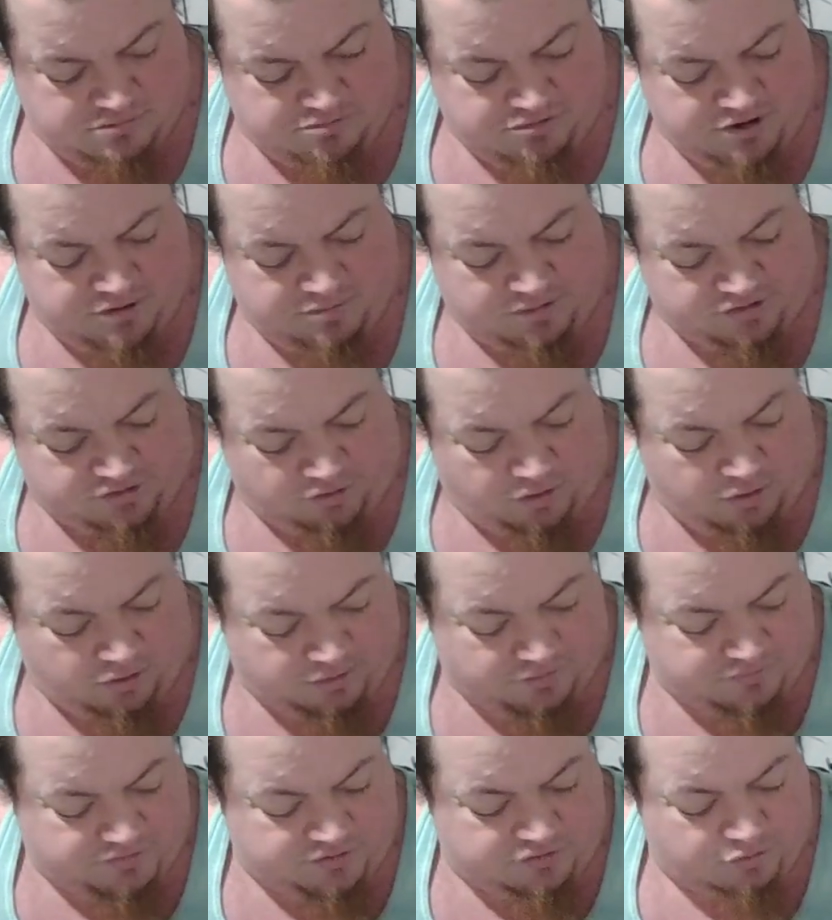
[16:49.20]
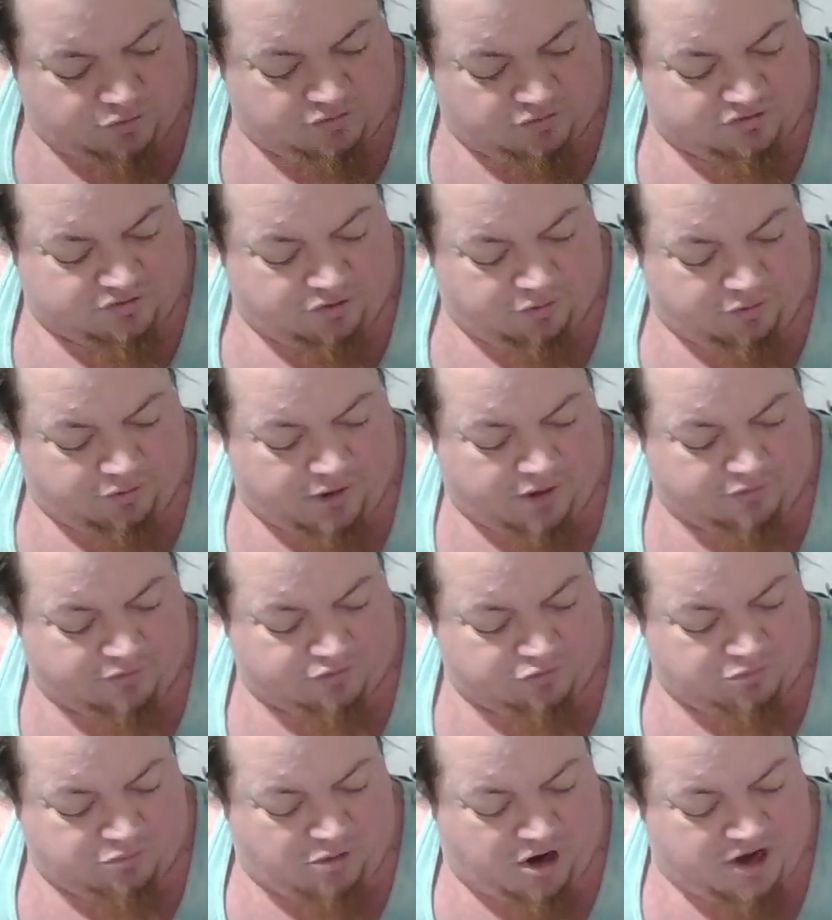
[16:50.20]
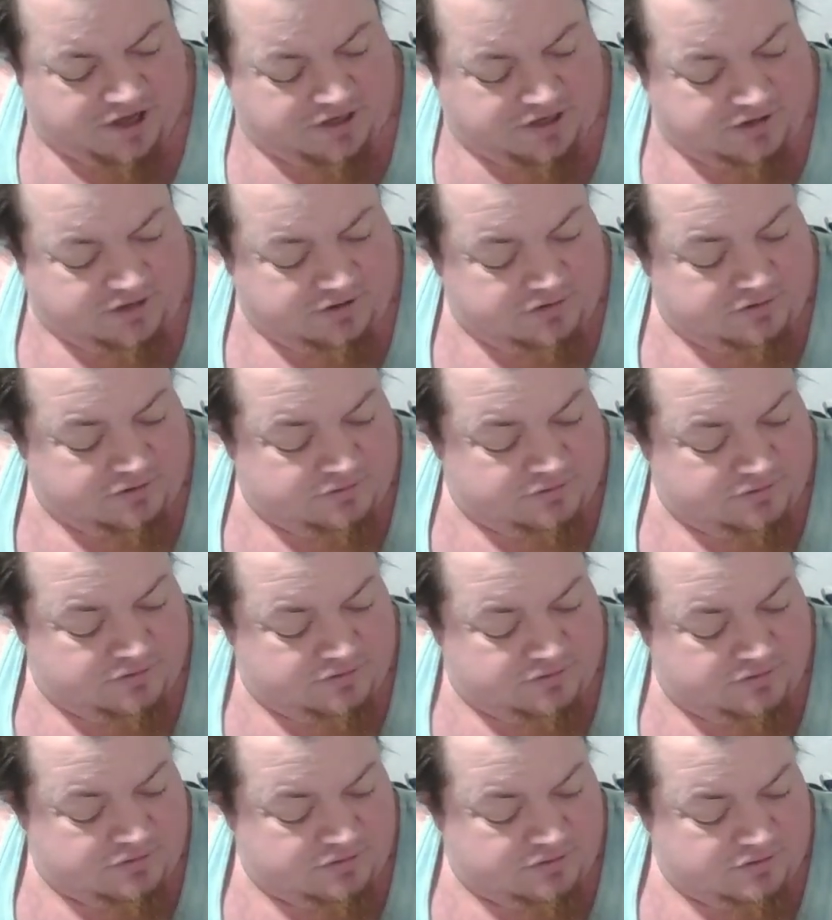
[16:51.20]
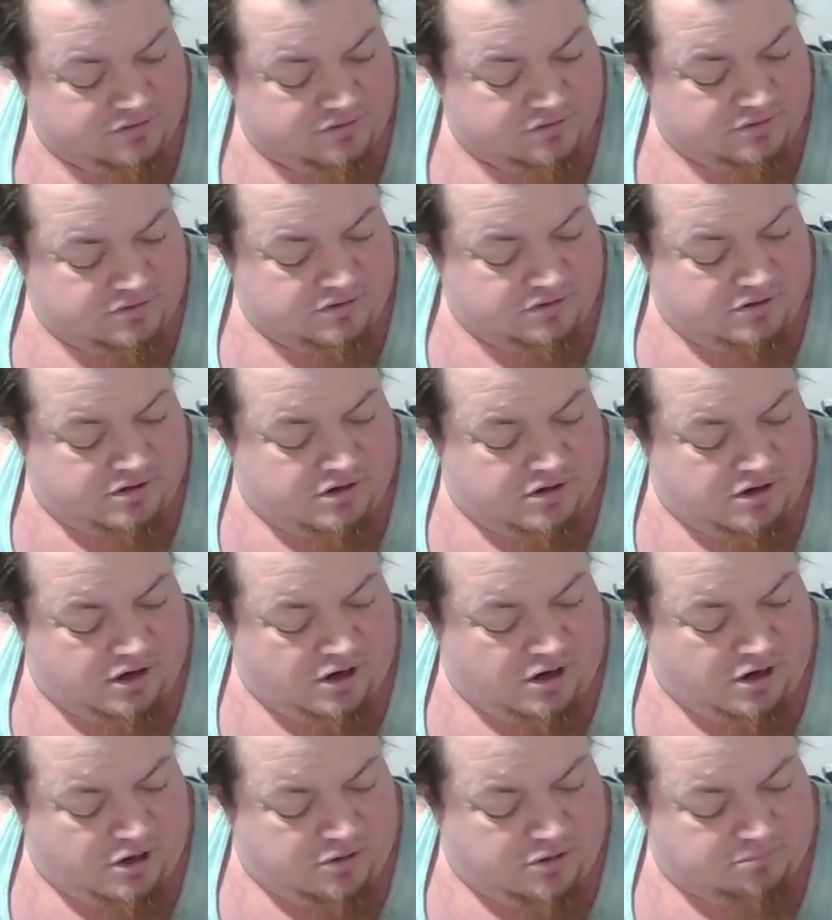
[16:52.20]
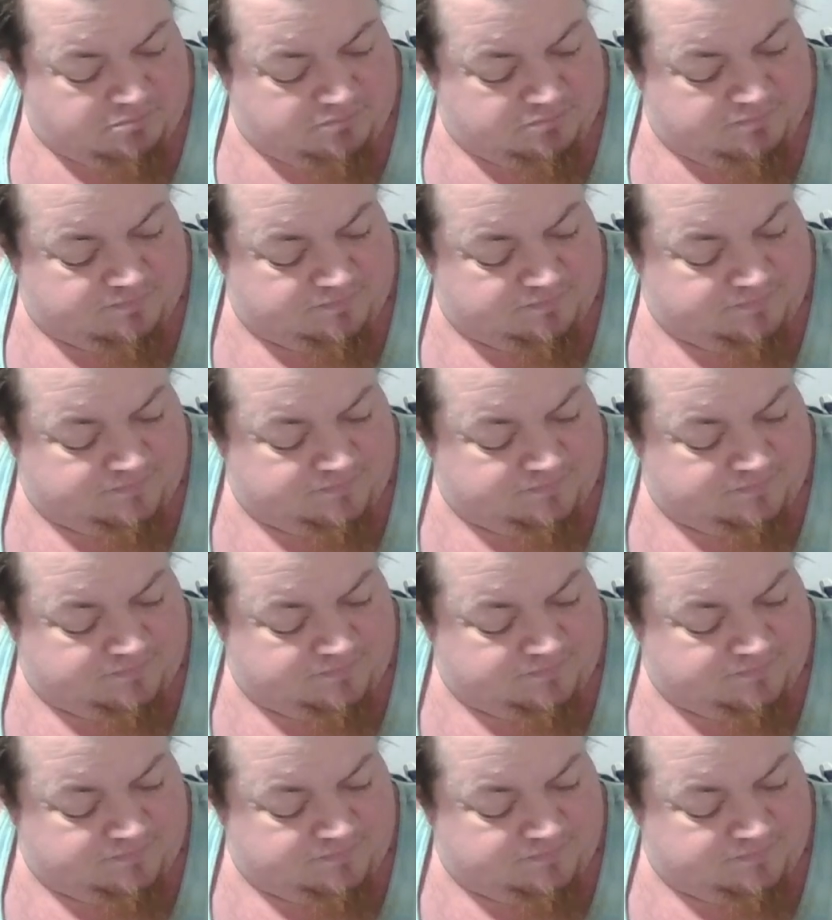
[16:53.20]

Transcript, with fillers: pretty much all of the tools in our house are mine. Um,